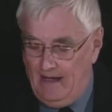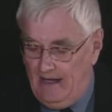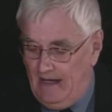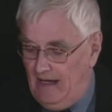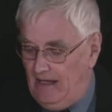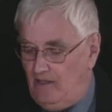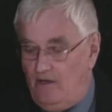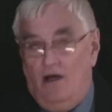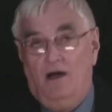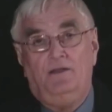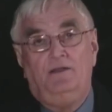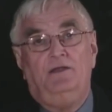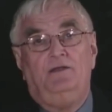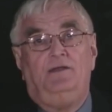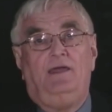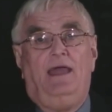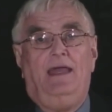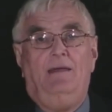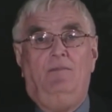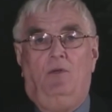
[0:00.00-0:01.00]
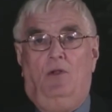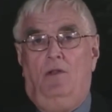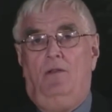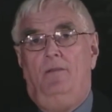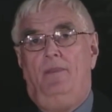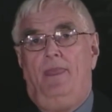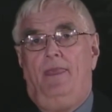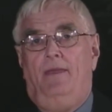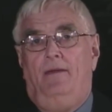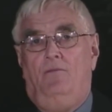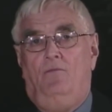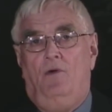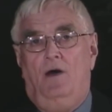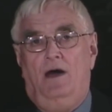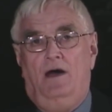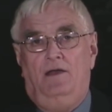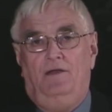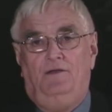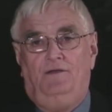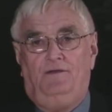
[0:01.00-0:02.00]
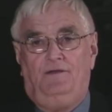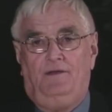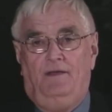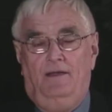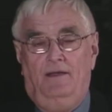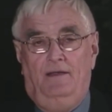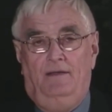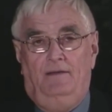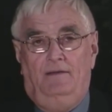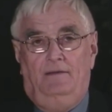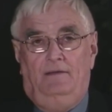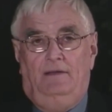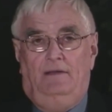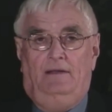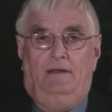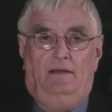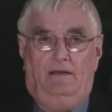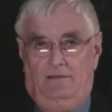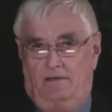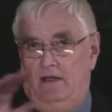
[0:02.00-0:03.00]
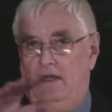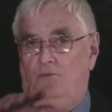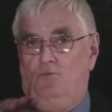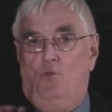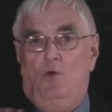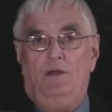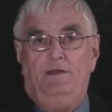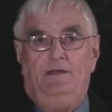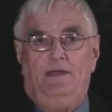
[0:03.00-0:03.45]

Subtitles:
And on the table was, on one